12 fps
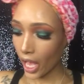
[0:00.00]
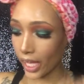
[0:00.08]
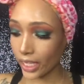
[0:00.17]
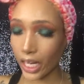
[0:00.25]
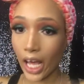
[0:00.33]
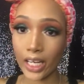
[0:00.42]

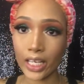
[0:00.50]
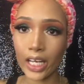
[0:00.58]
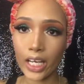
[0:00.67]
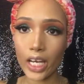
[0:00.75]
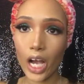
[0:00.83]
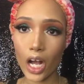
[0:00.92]
And then I
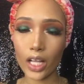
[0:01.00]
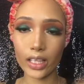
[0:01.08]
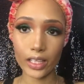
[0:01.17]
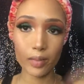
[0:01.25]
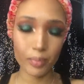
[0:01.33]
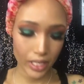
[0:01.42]
did get her
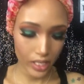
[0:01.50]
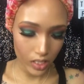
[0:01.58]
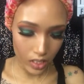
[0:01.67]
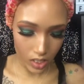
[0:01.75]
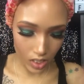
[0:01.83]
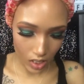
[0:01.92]

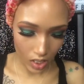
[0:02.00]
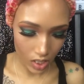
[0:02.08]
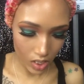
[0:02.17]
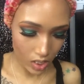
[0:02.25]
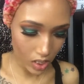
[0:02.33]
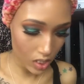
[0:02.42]
lippies,
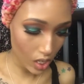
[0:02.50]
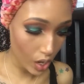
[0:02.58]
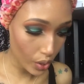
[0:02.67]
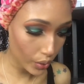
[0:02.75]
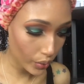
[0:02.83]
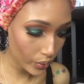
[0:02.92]

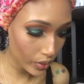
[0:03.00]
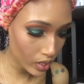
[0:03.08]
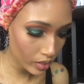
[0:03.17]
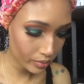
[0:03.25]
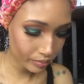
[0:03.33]
so